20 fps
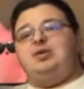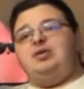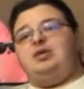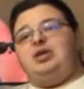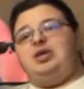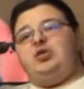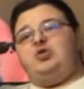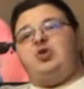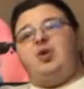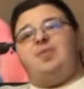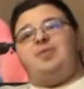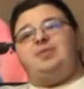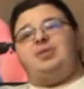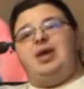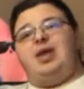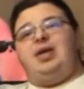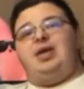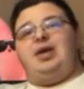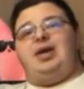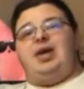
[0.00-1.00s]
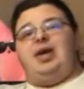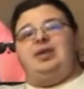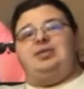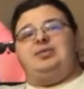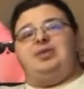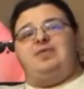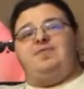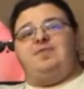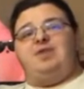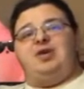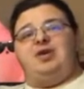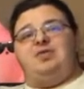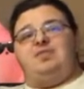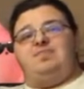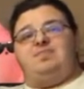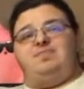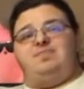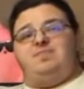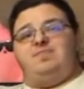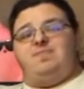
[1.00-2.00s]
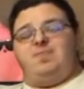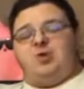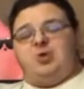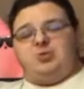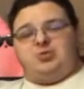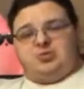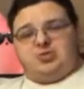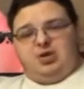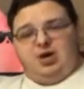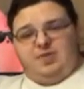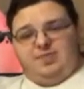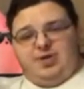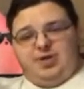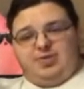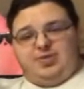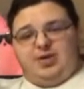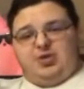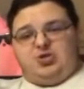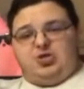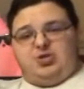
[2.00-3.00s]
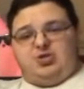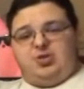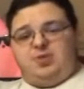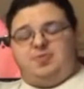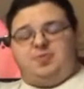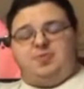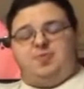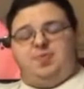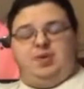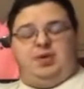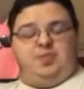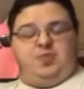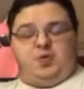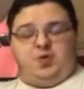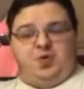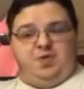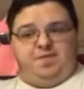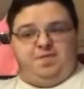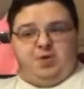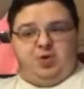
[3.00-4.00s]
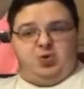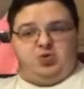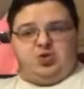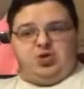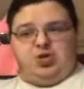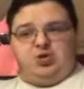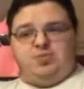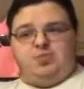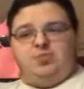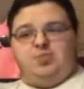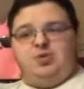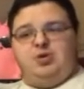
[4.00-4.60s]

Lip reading: each representing a different version of it. That's just an improved version.